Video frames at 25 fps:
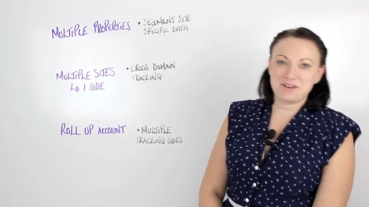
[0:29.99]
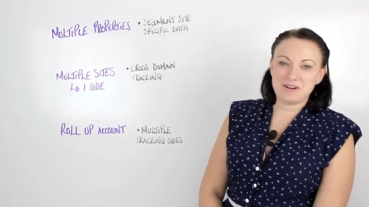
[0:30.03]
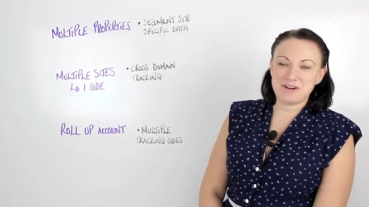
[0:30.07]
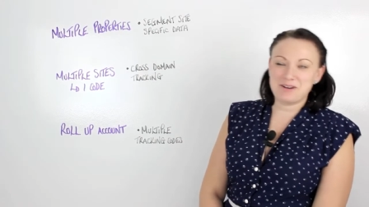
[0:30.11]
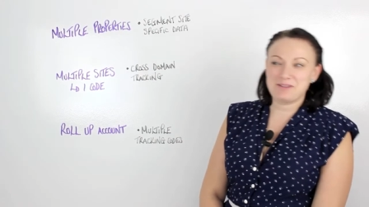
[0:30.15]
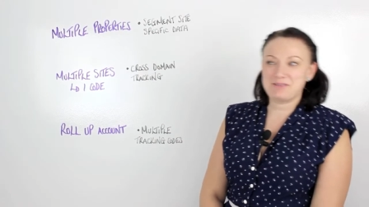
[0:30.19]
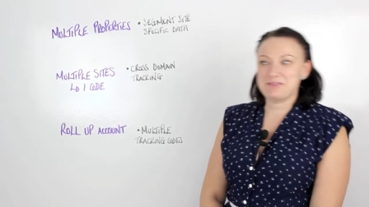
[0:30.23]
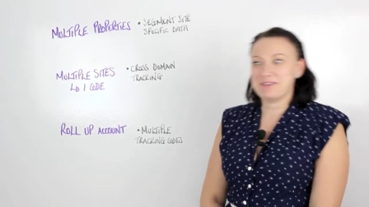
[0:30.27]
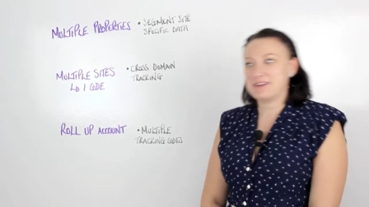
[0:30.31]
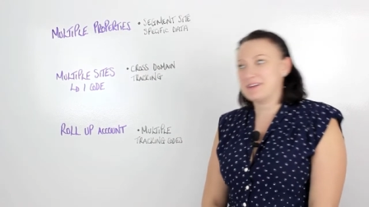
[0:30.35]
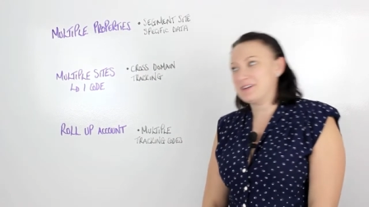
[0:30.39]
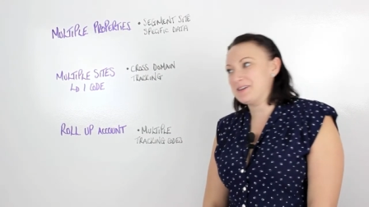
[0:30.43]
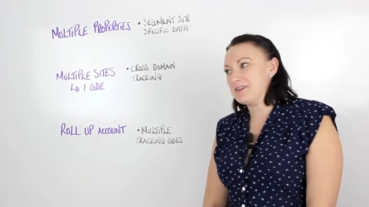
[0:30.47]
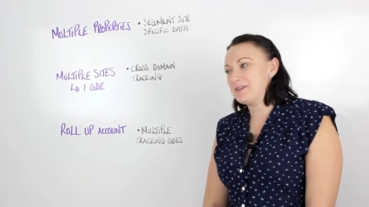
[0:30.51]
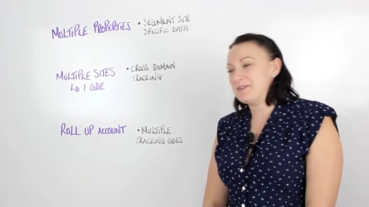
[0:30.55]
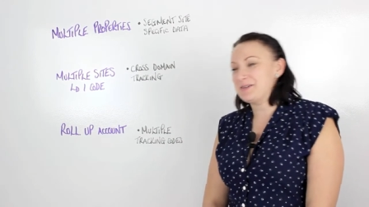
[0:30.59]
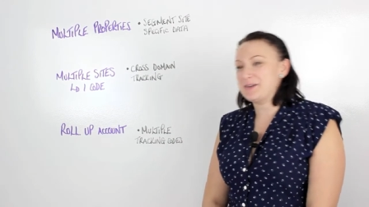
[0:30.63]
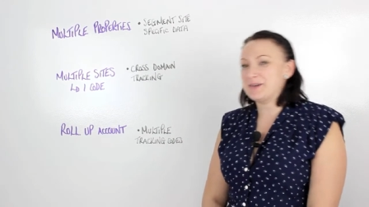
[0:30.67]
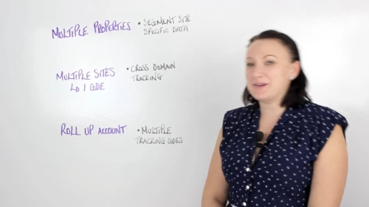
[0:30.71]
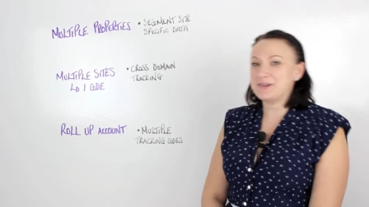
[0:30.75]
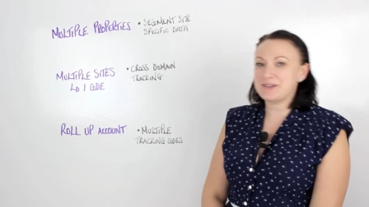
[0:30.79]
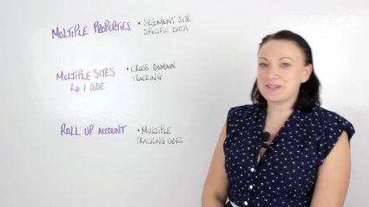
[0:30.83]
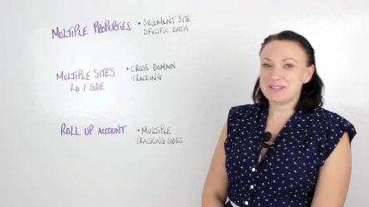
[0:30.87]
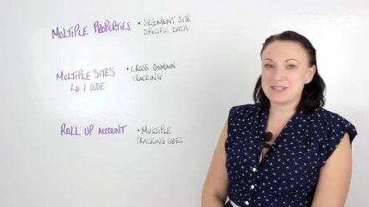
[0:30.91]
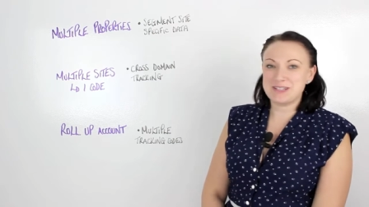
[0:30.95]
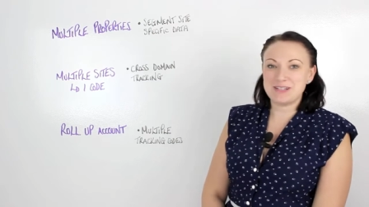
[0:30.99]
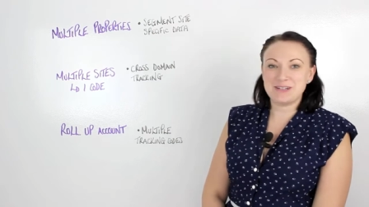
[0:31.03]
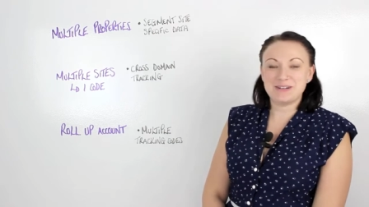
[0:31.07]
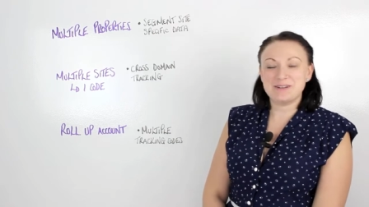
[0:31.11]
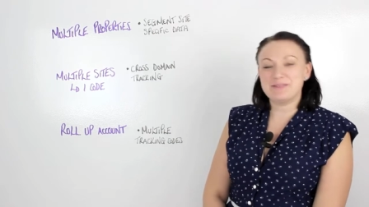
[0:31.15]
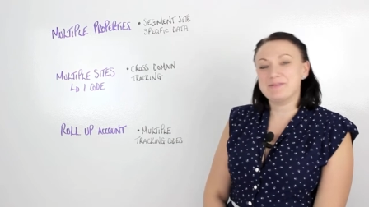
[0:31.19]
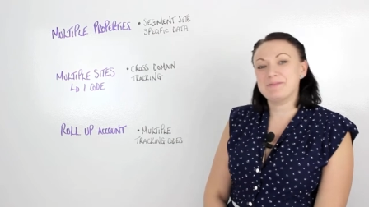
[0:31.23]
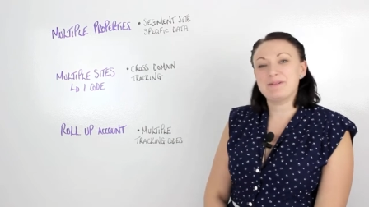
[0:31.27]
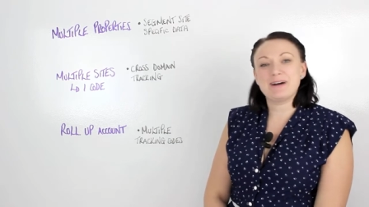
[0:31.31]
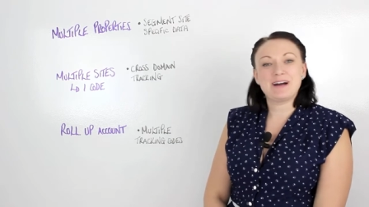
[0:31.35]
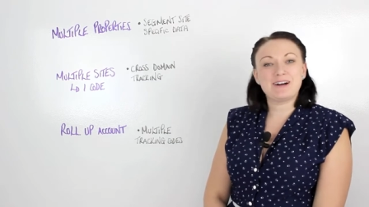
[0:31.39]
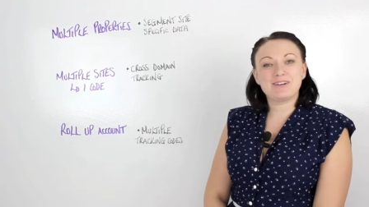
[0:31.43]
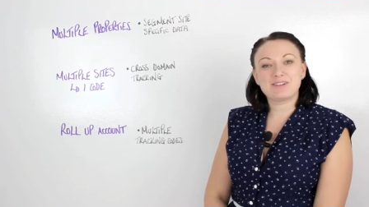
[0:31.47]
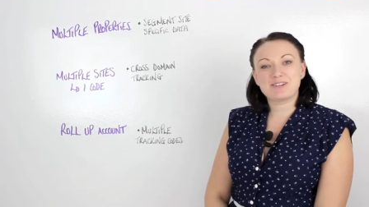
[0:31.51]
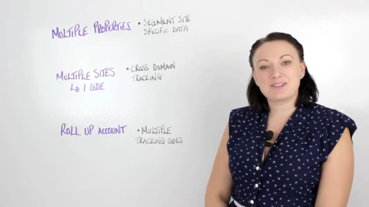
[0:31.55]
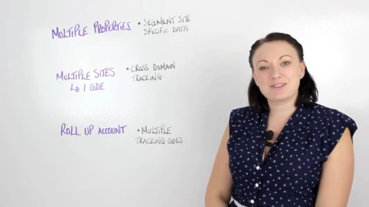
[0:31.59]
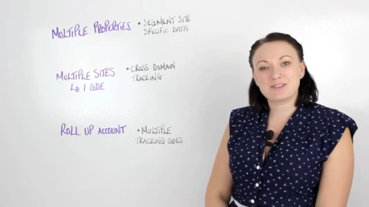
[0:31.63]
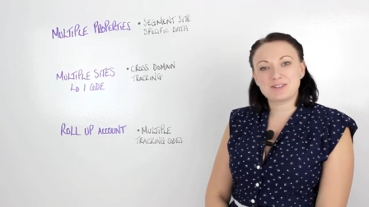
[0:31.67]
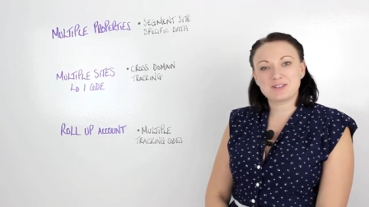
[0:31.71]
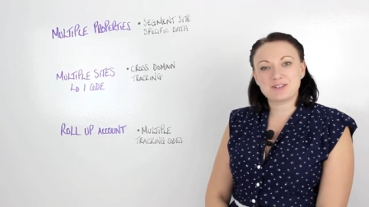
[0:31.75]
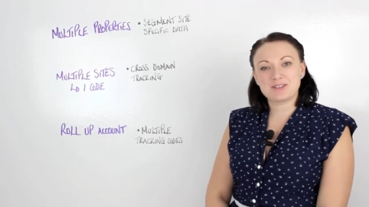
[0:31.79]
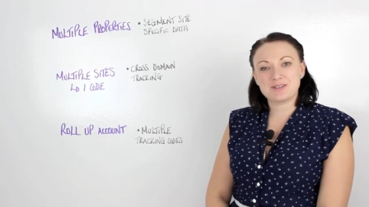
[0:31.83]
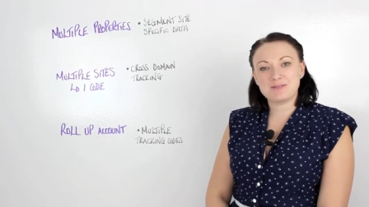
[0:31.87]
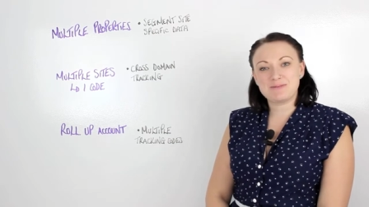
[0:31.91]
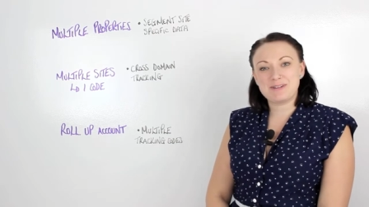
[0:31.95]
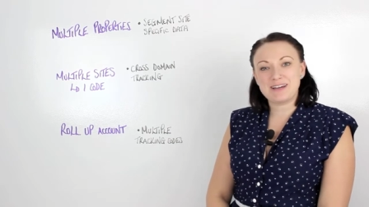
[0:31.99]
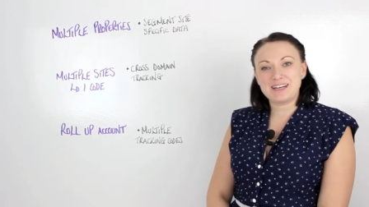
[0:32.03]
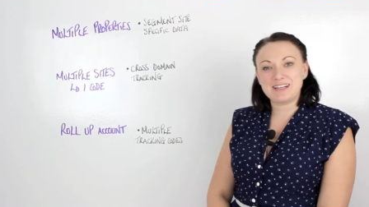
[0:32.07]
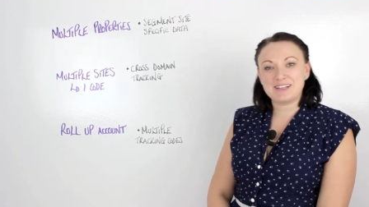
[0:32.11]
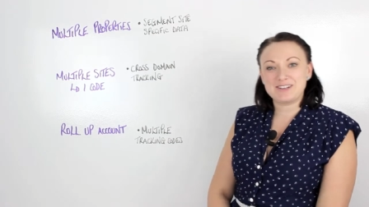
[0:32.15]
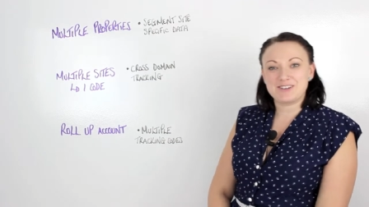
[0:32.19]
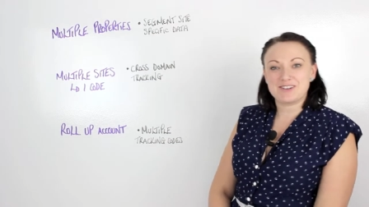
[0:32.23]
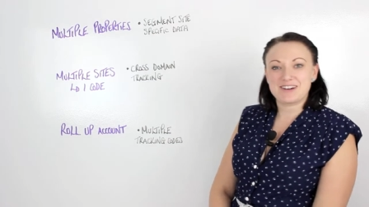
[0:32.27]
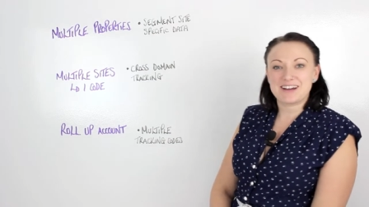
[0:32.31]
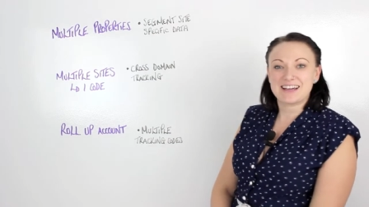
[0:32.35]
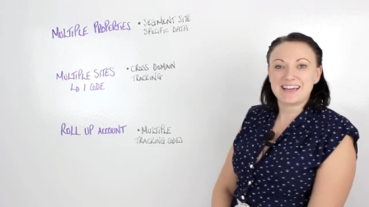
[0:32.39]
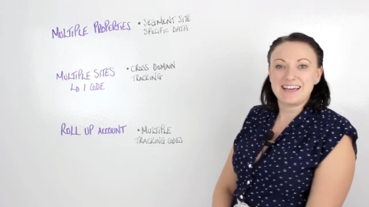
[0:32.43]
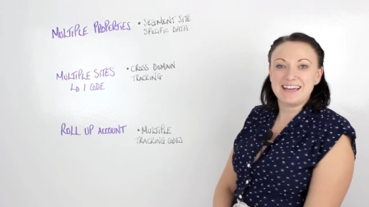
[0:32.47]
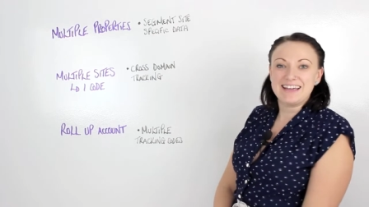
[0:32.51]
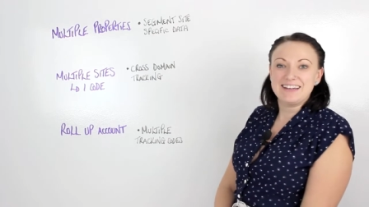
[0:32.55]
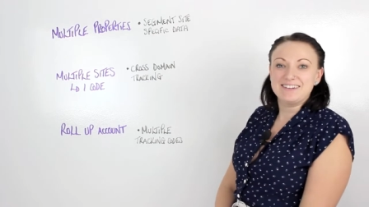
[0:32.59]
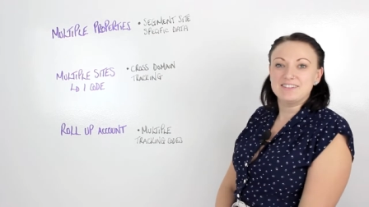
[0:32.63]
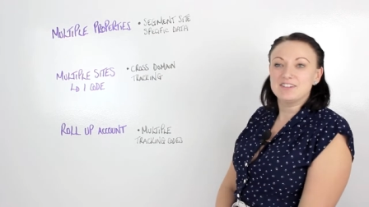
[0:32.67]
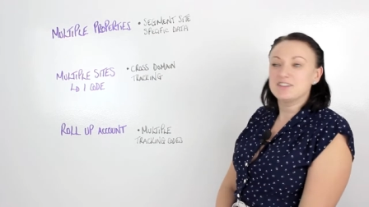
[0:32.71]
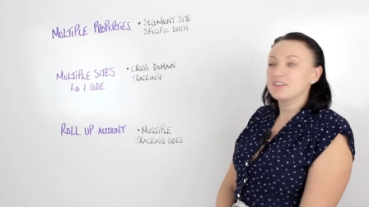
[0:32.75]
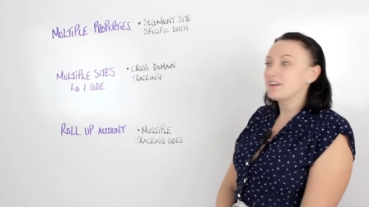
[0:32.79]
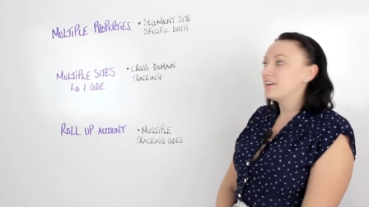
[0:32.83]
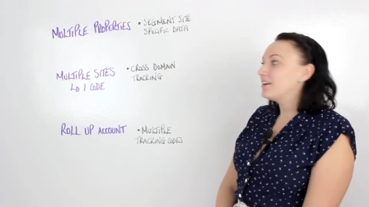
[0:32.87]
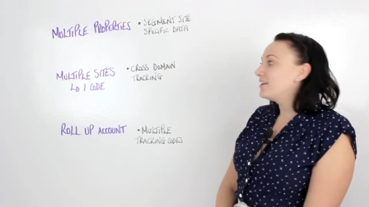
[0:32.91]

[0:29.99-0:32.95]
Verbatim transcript: I'm going to talk to you about cross-domain tracking.